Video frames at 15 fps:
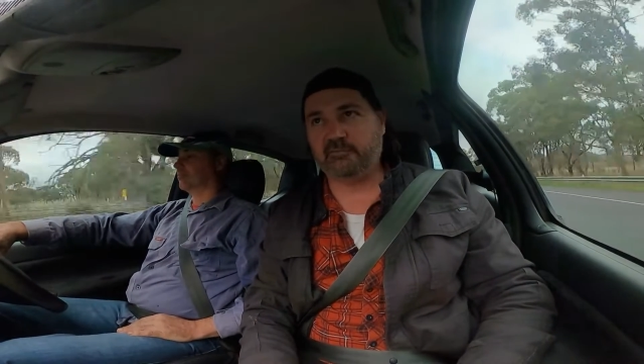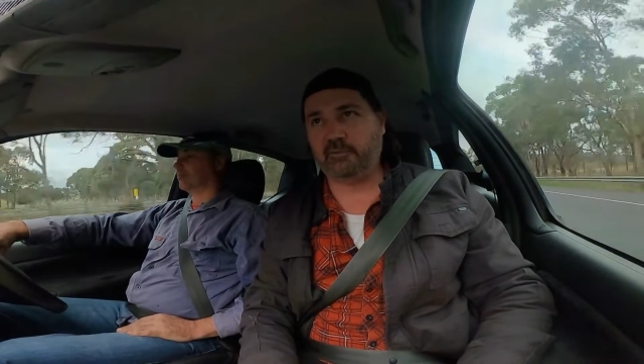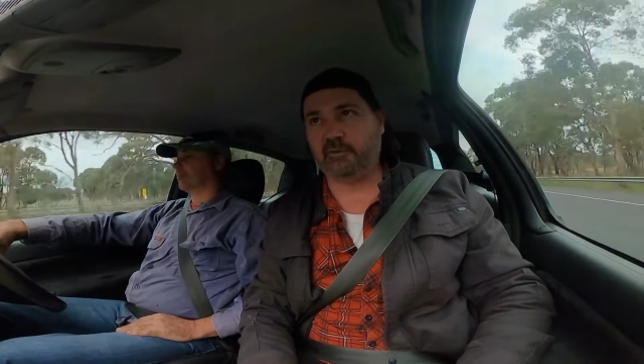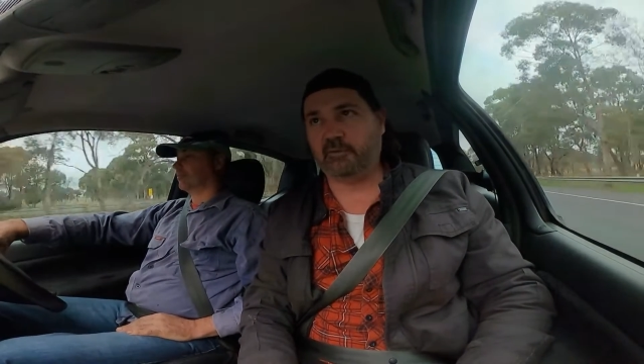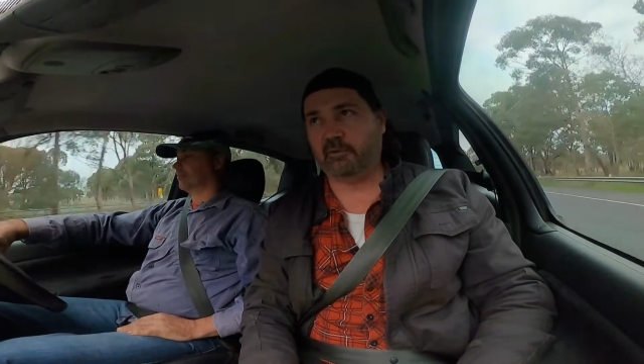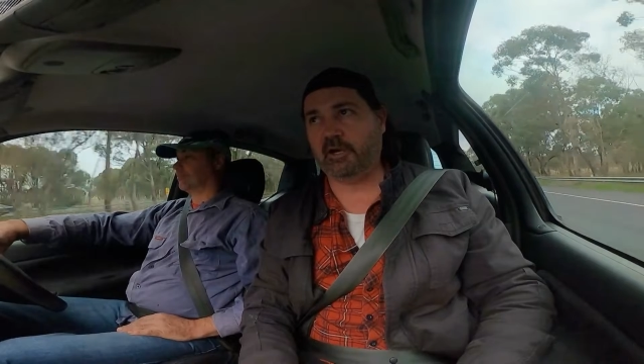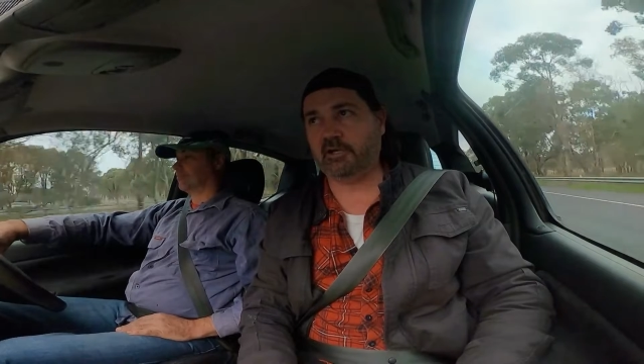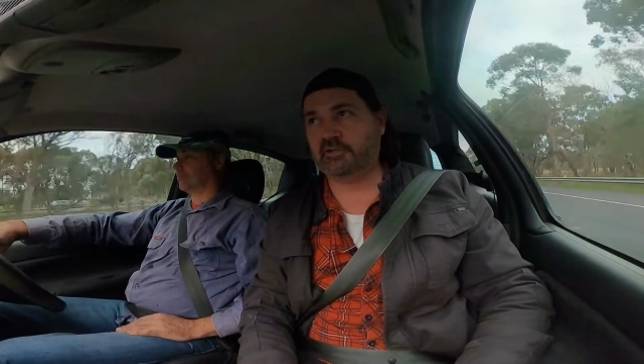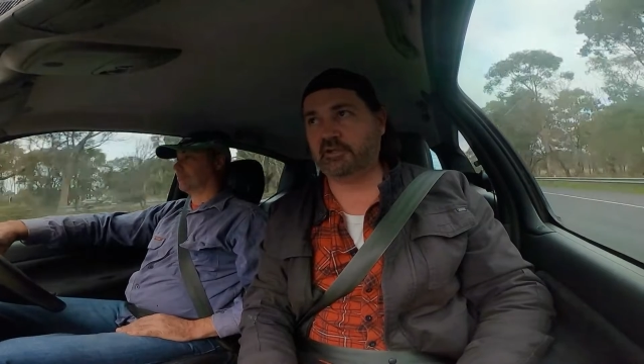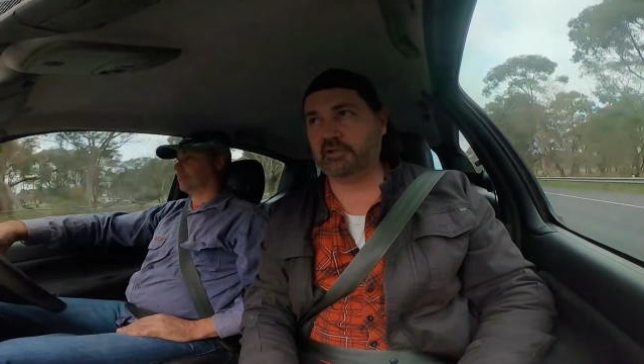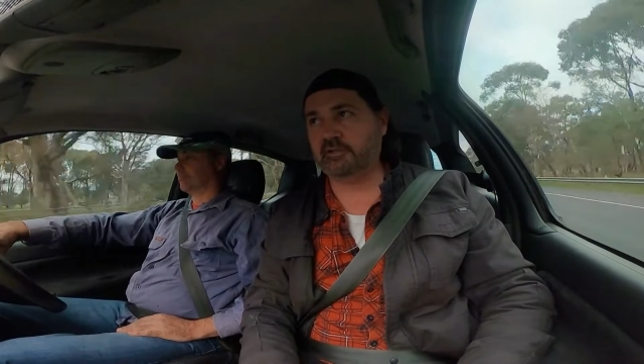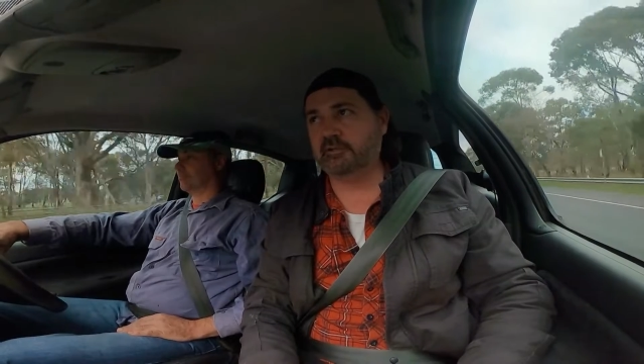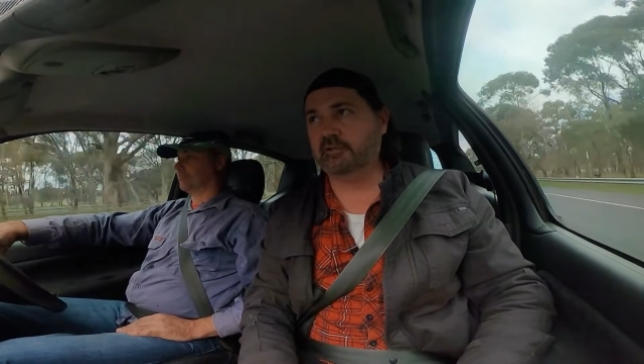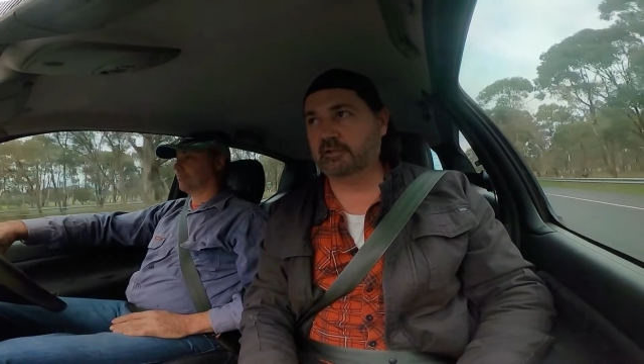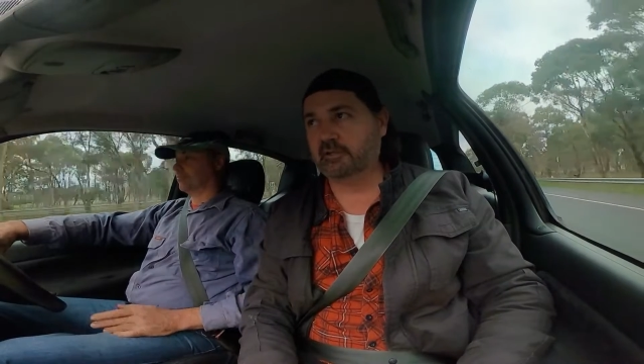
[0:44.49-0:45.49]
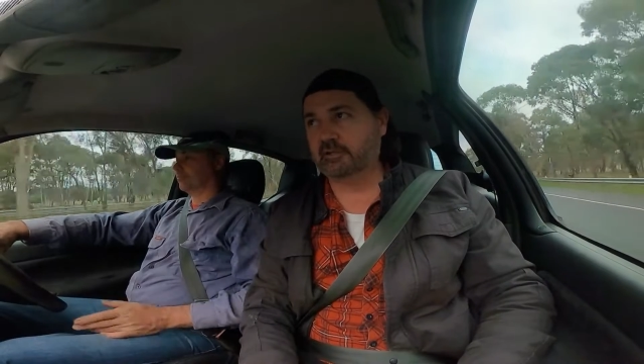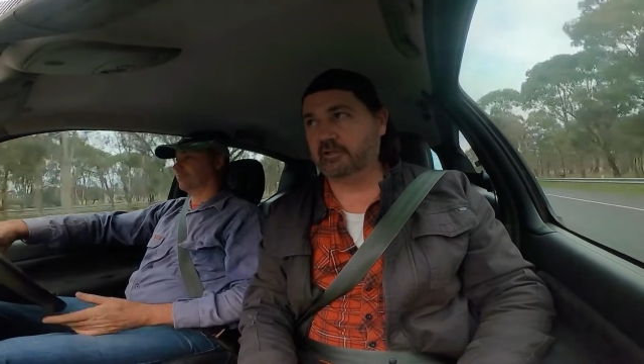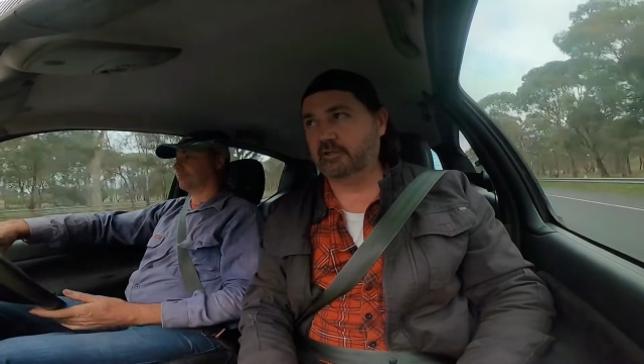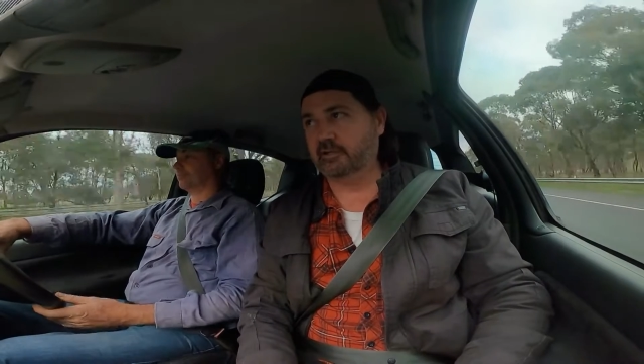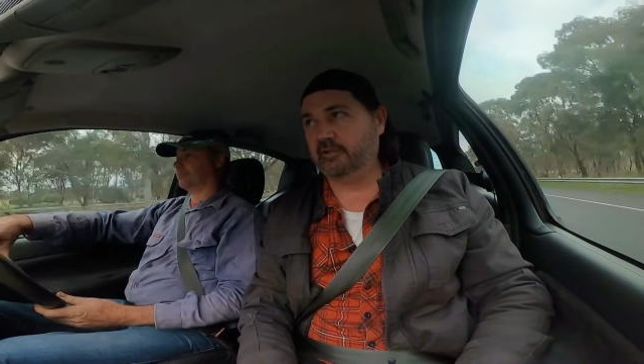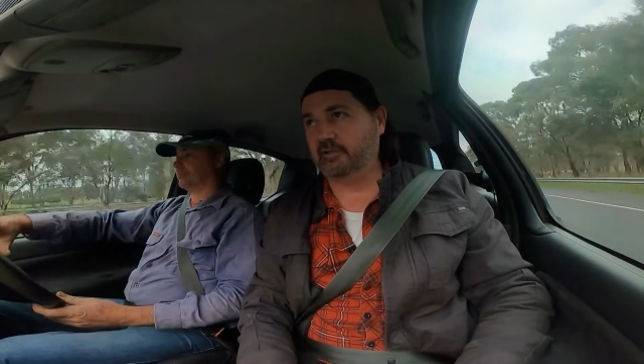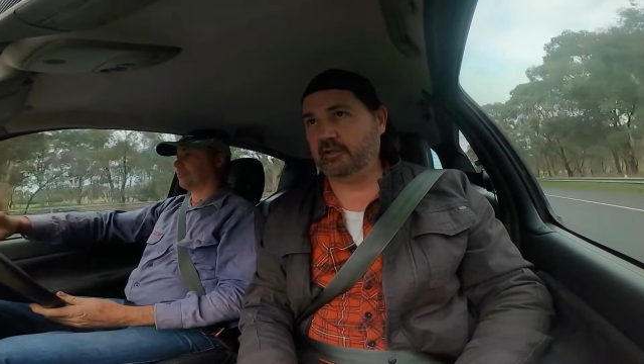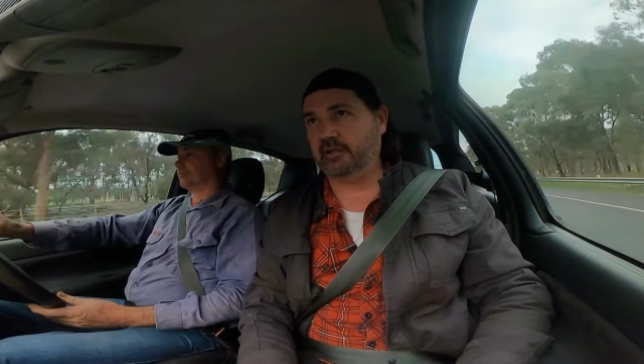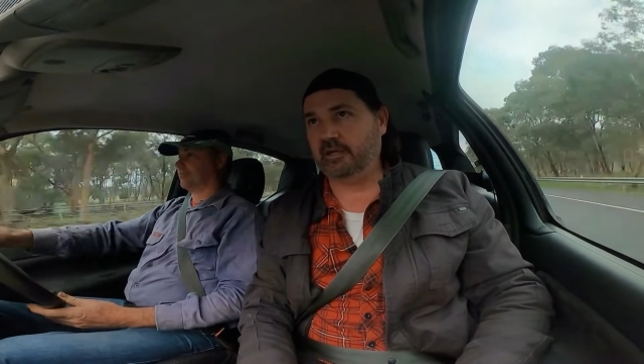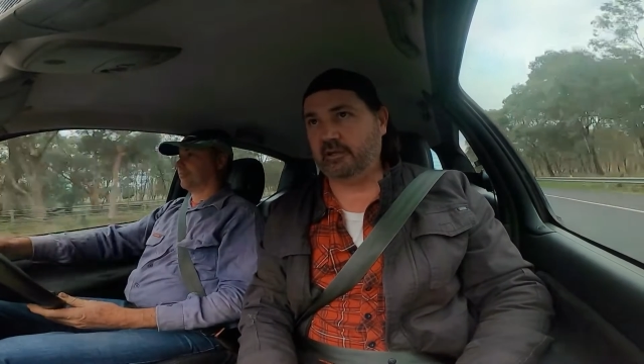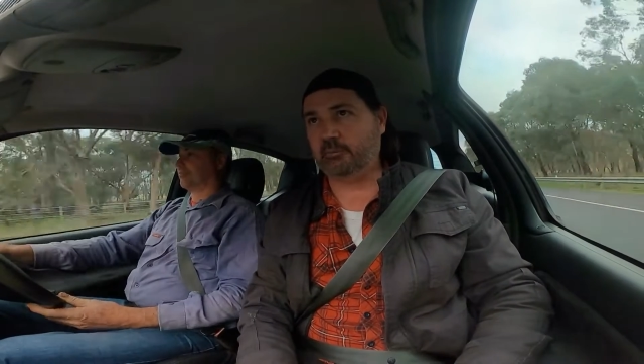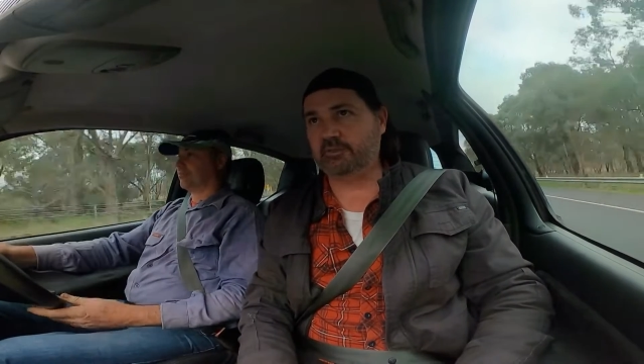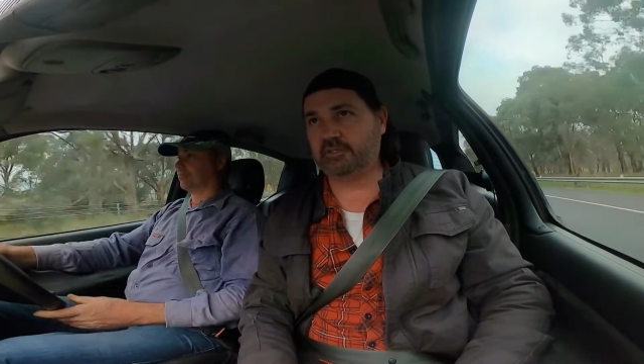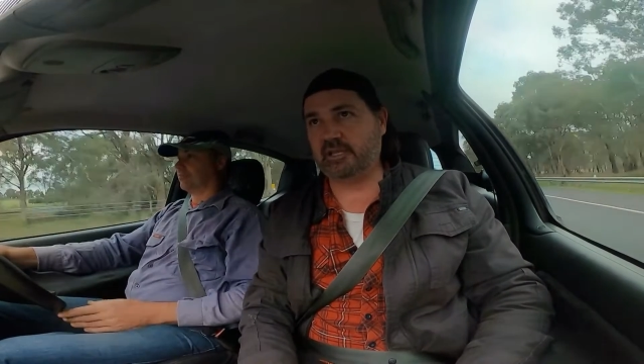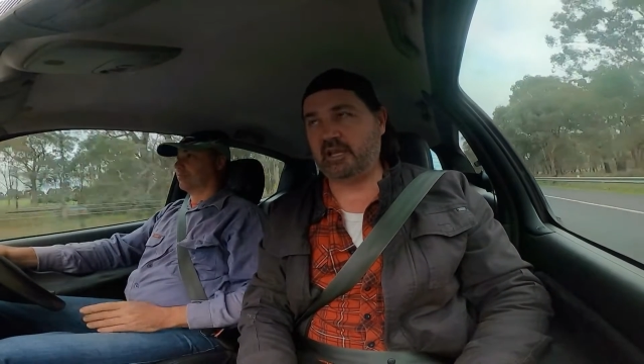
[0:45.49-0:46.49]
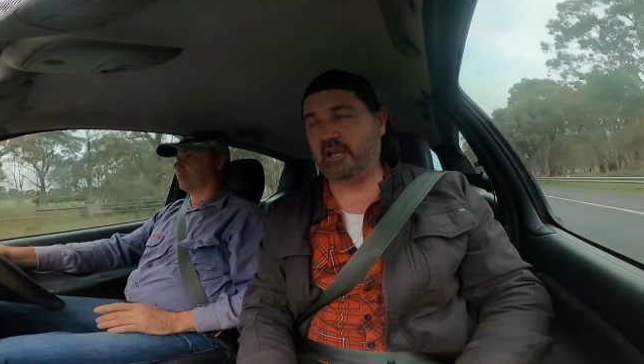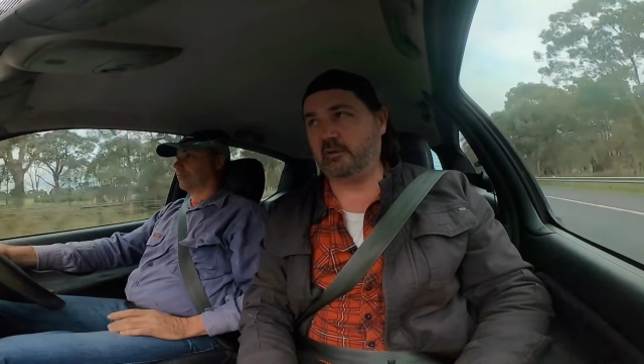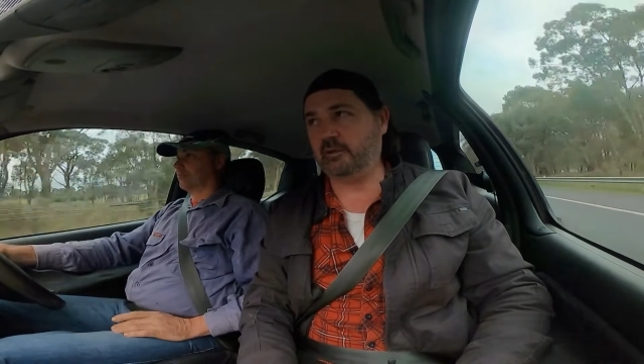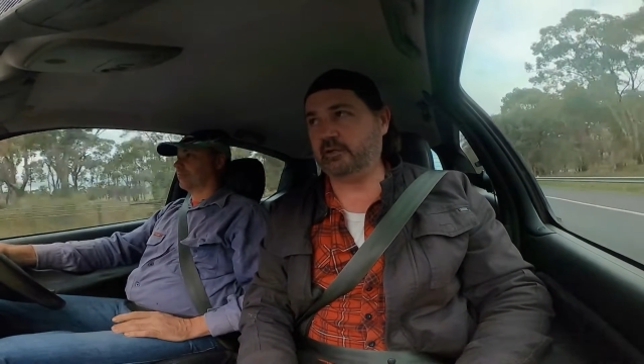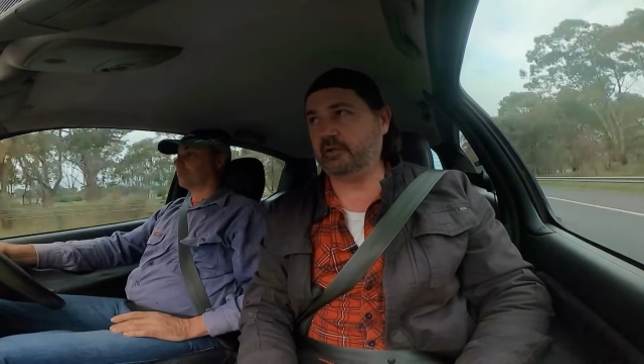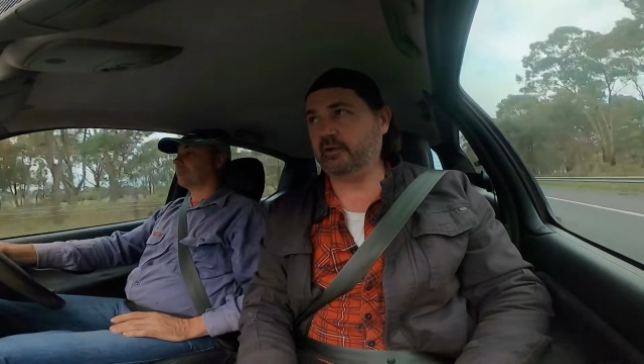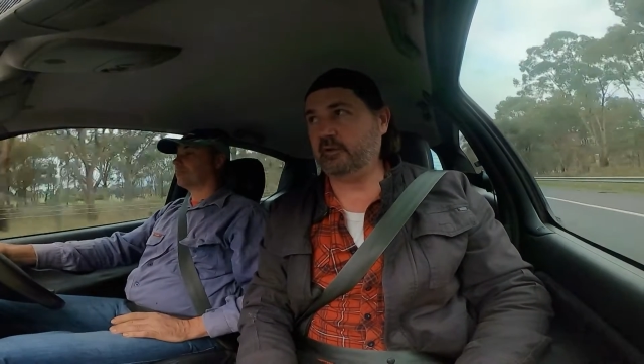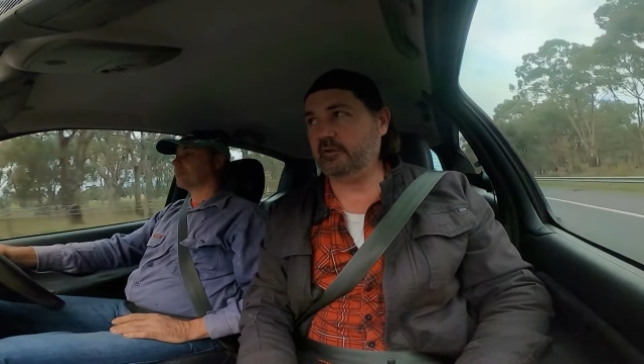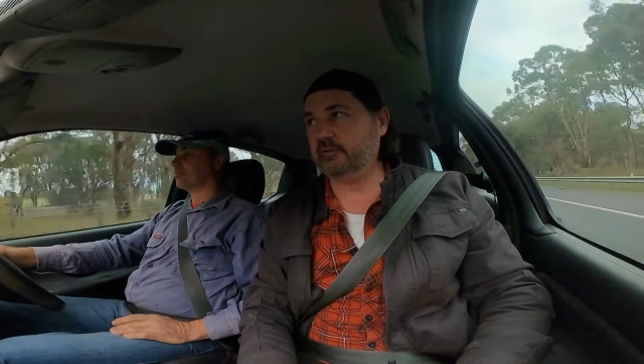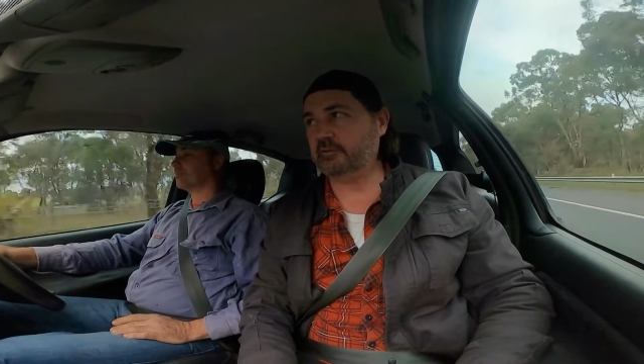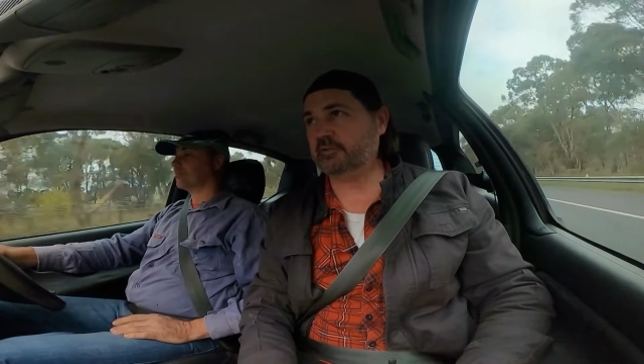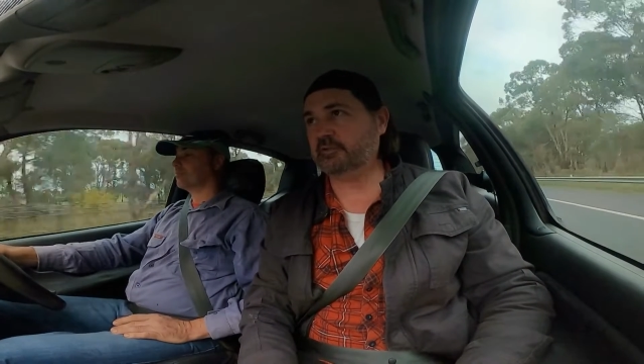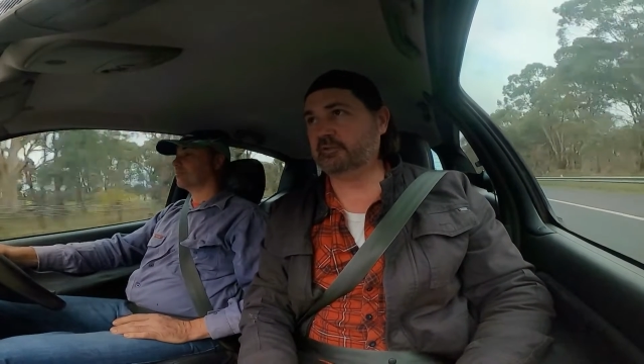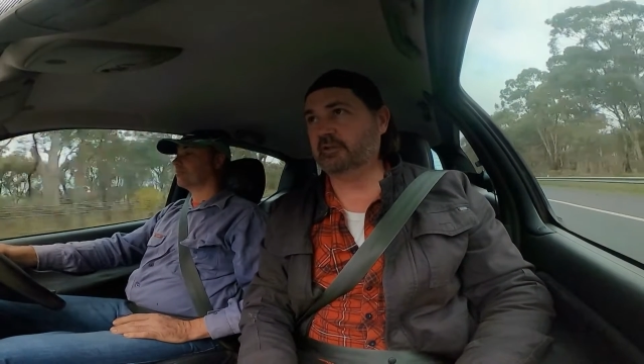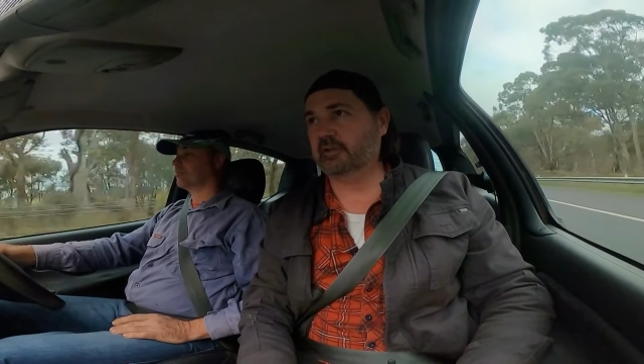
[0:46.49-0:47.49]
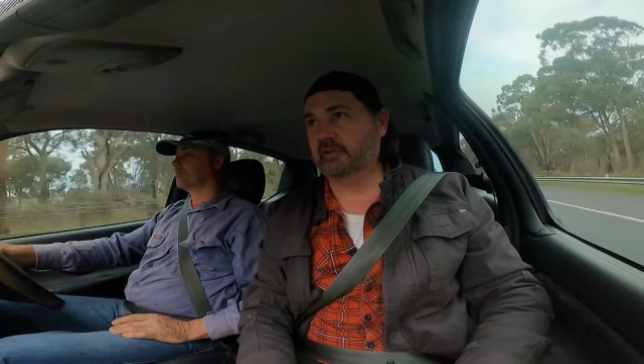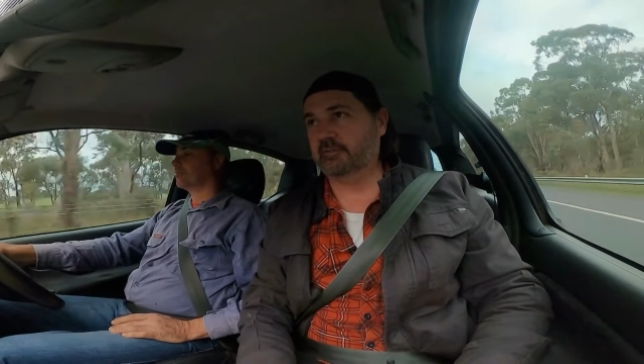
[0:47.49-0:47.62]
further action. We'll see how it goes.